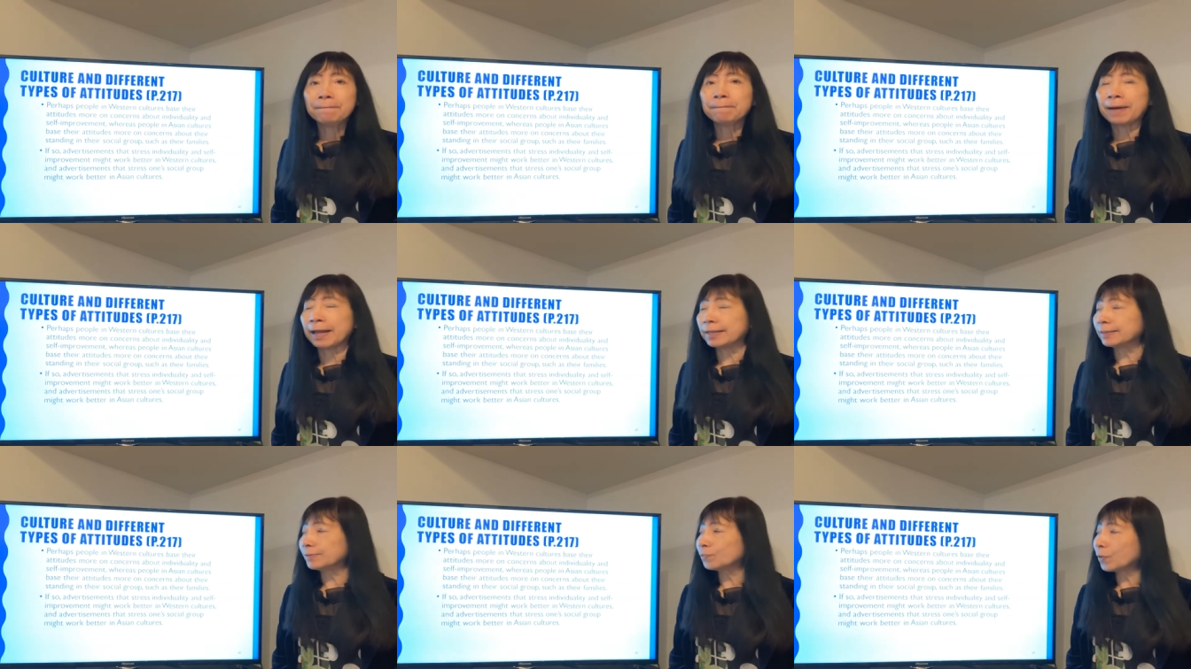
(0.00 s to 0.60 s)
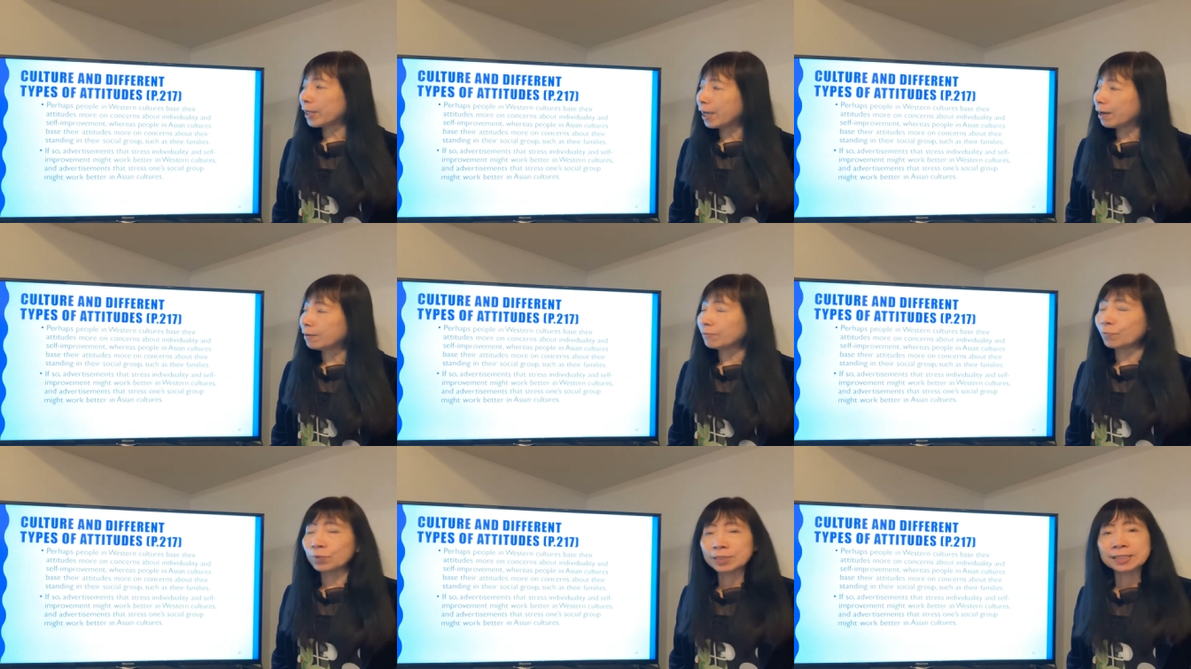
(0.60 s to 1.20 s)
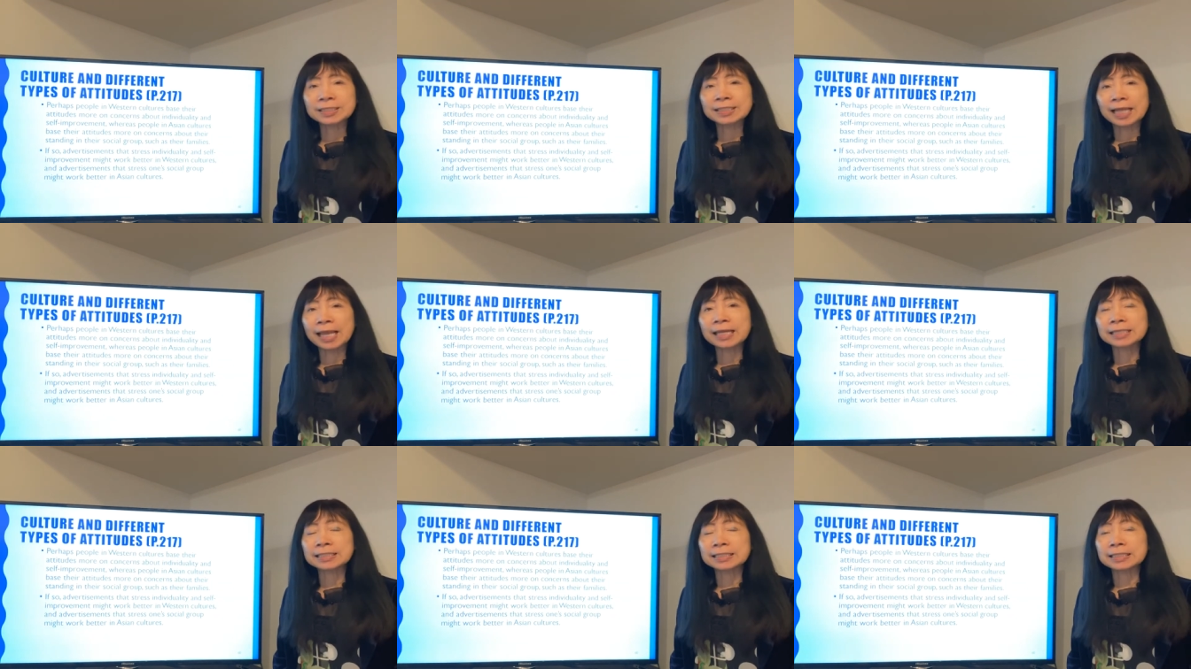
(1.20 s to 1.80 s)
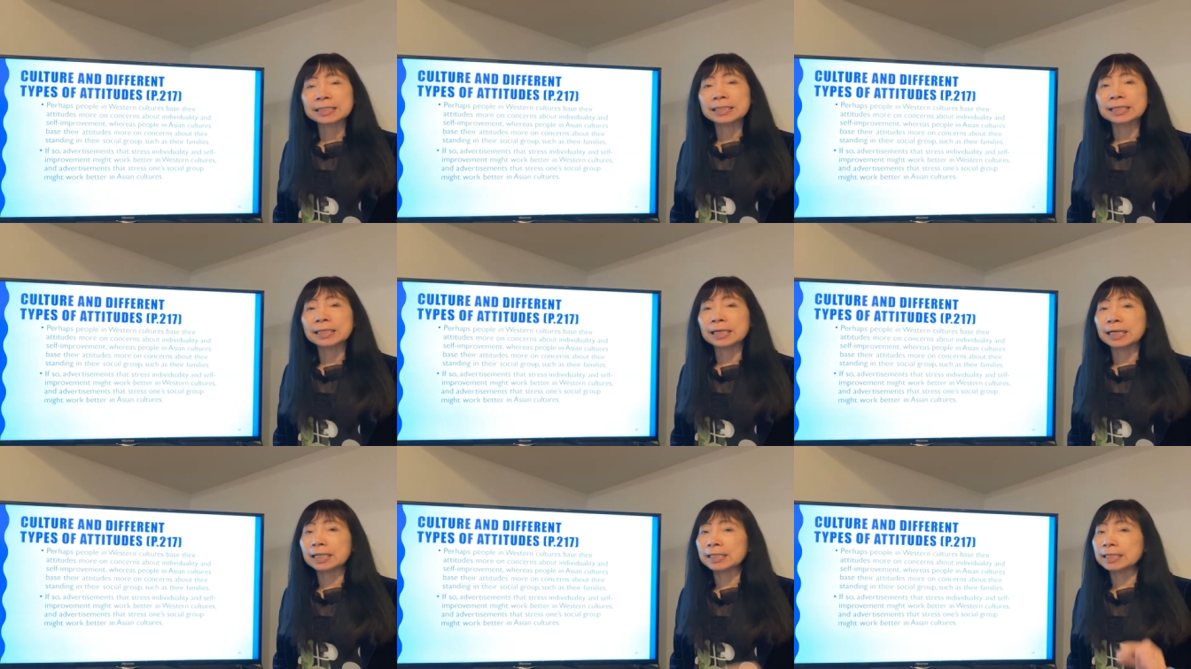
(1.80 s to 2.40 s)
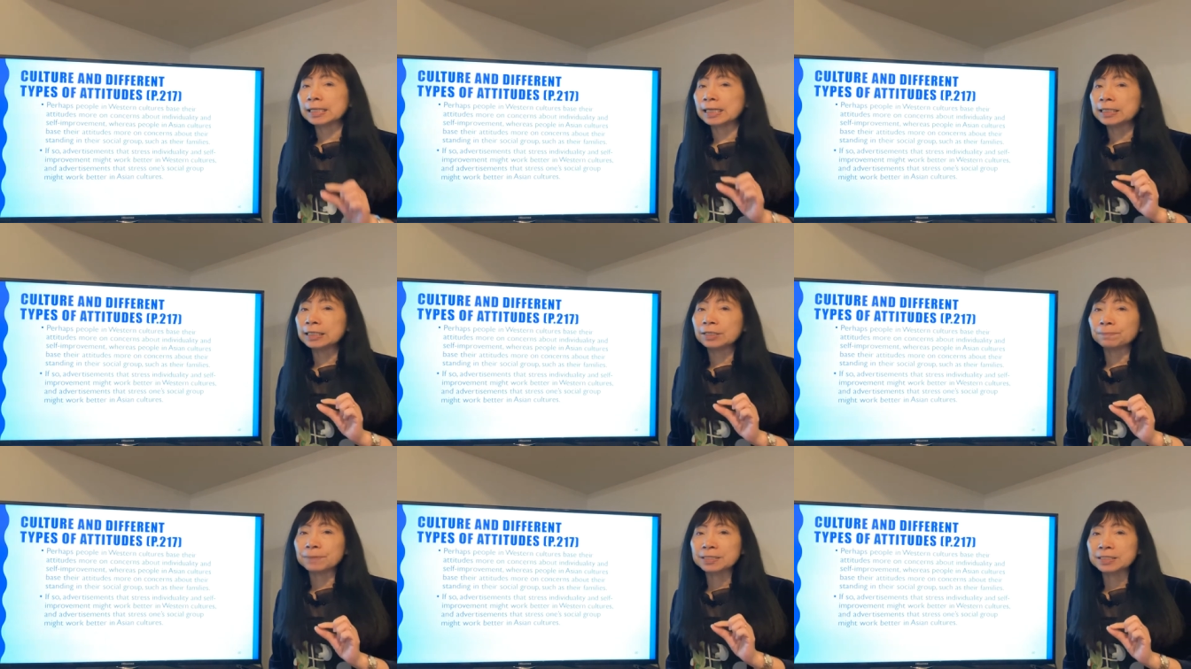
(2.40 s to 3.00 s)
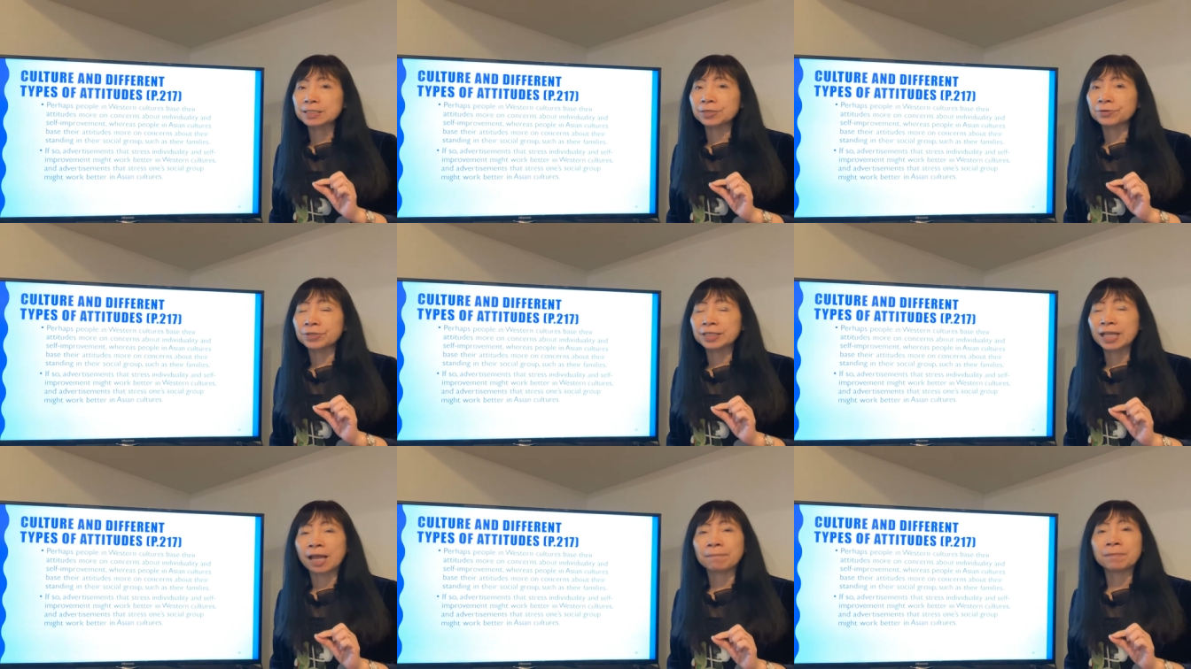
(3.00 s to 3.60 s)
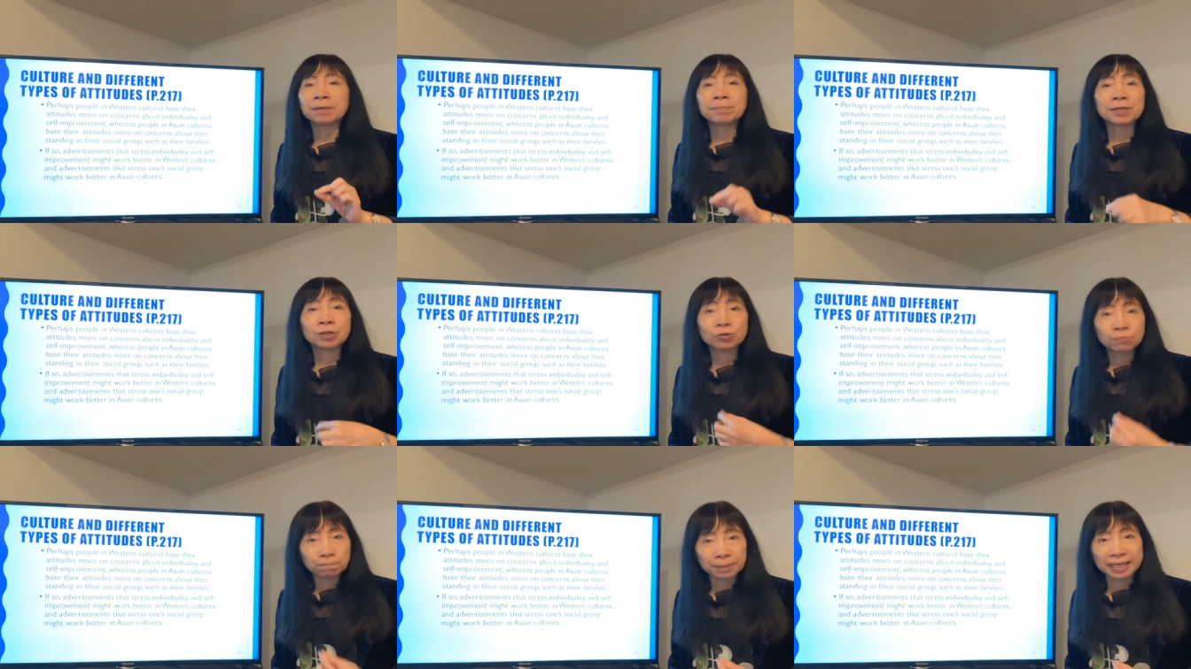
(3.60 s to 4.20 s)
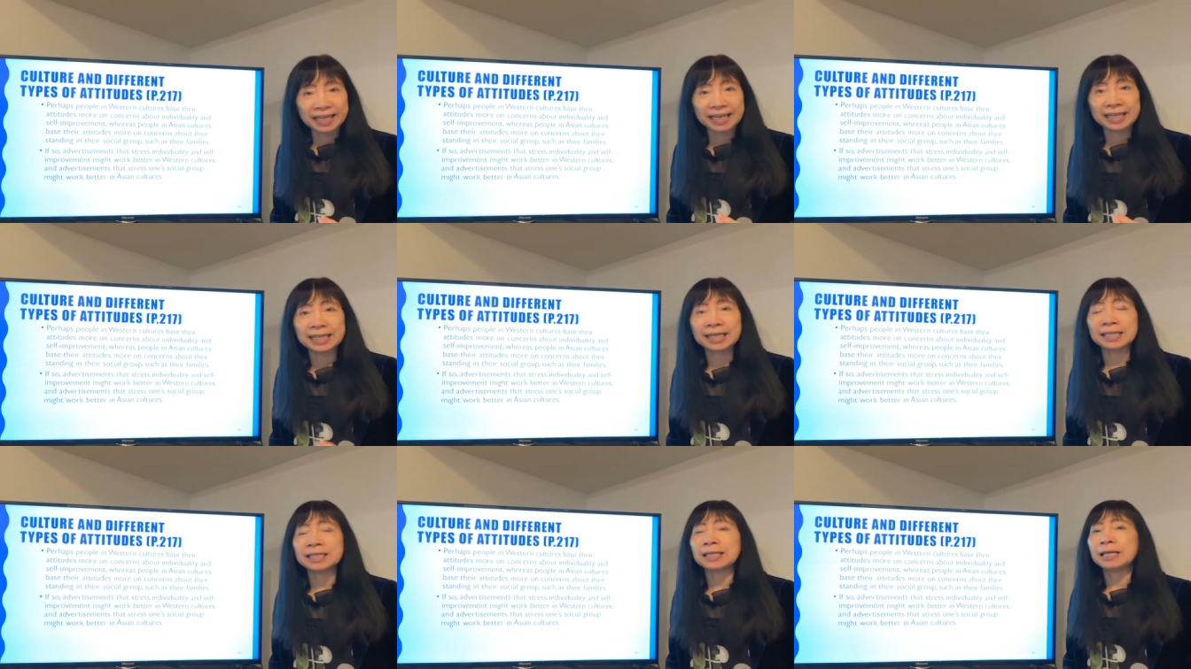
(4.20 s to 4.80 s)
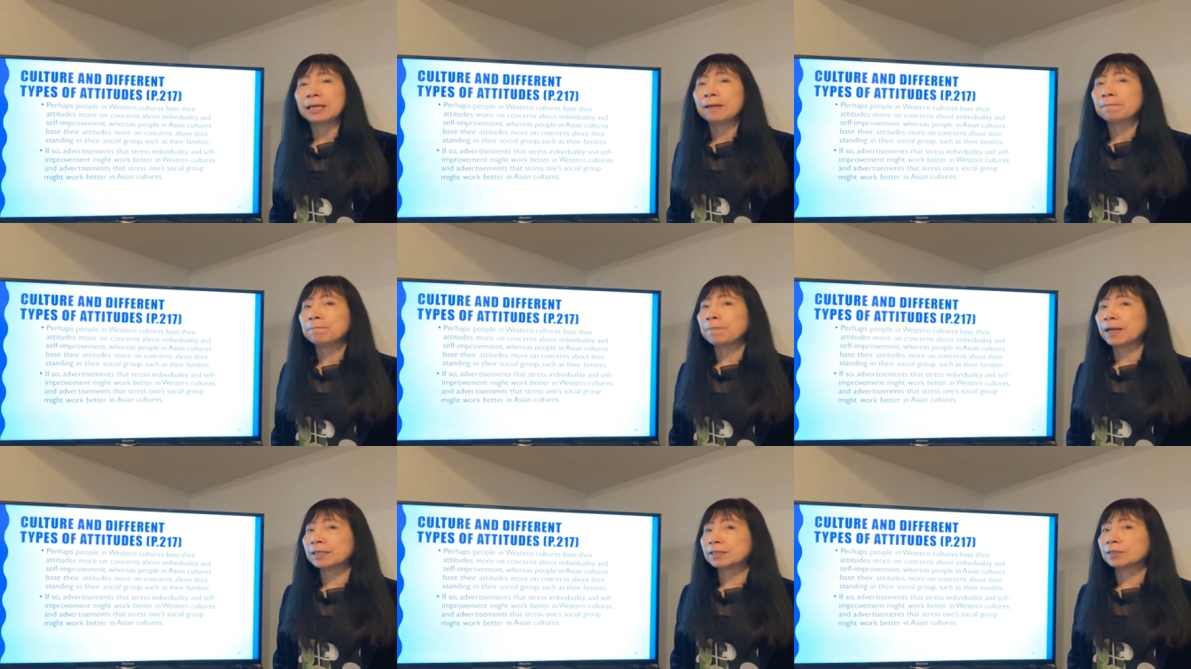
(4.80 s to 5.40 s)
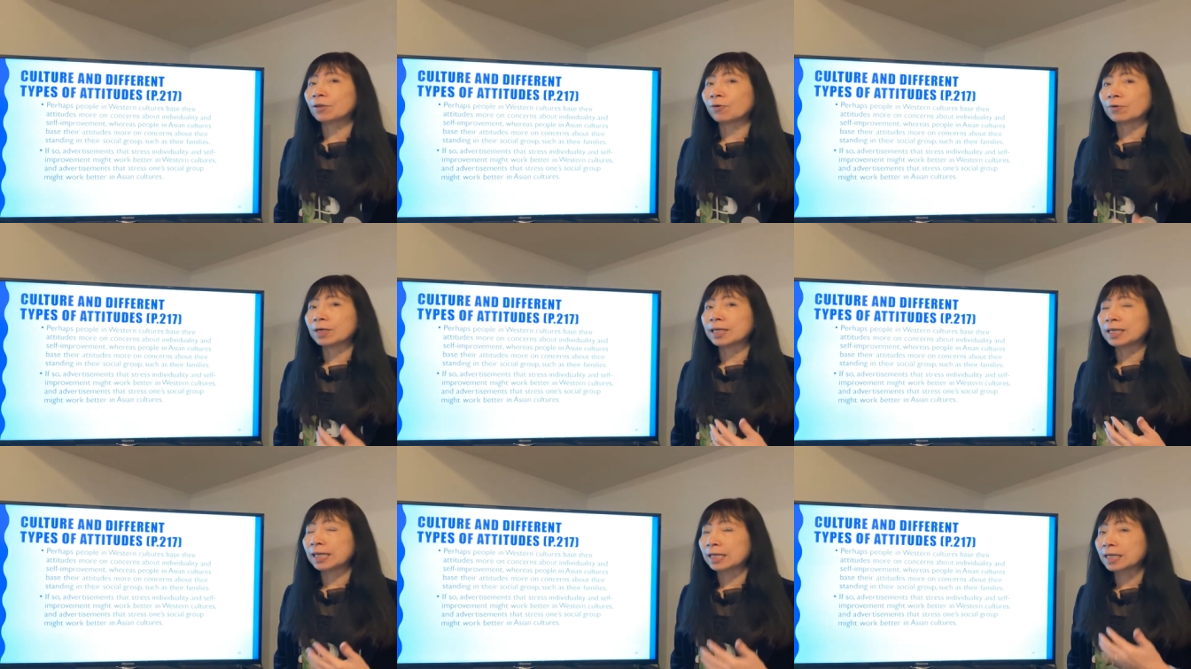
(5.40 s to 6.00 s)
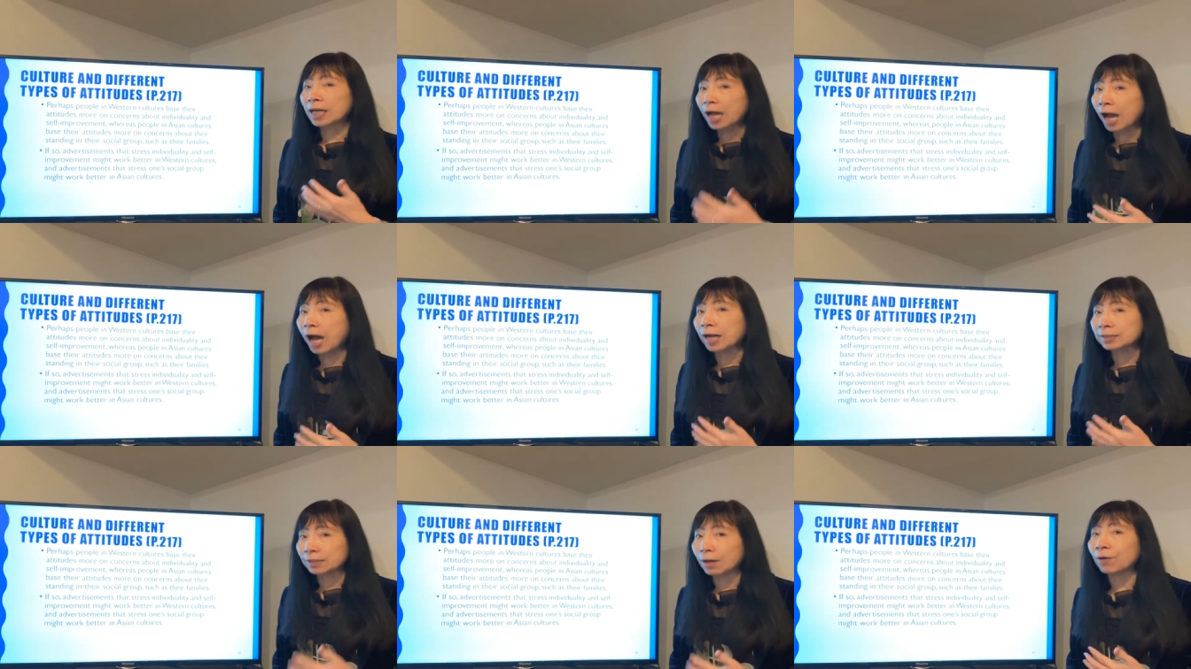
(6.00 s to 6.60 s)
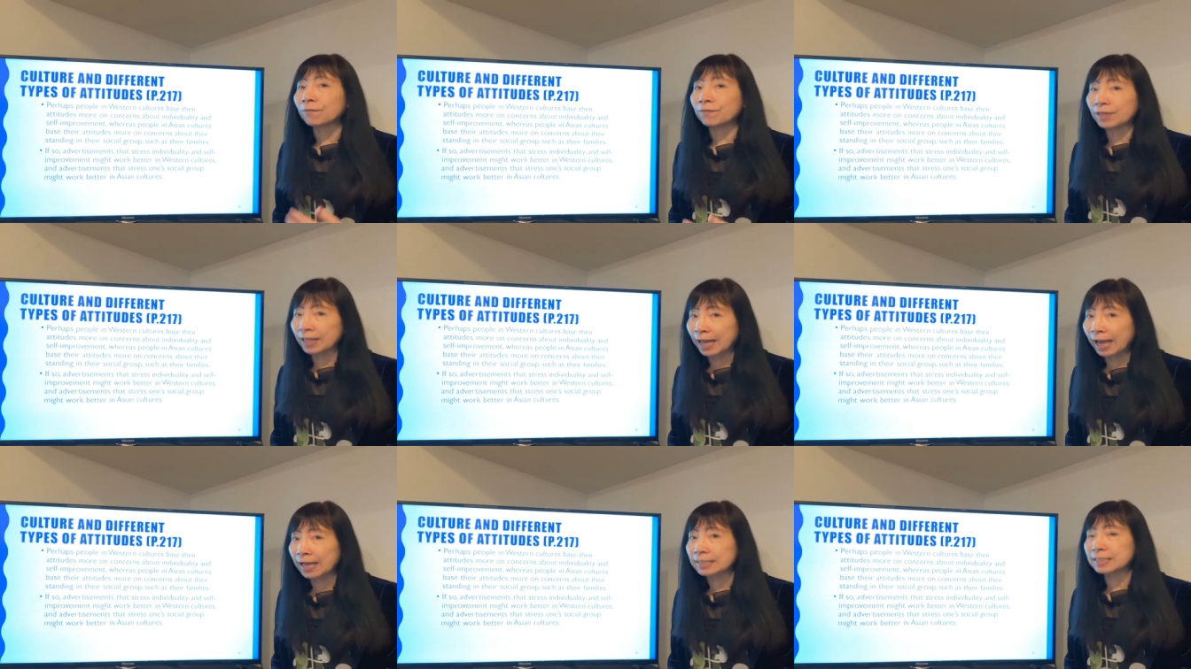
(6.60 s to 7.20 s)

But well, we say a little bit stereotype may be good beginning, but don't get caught of that.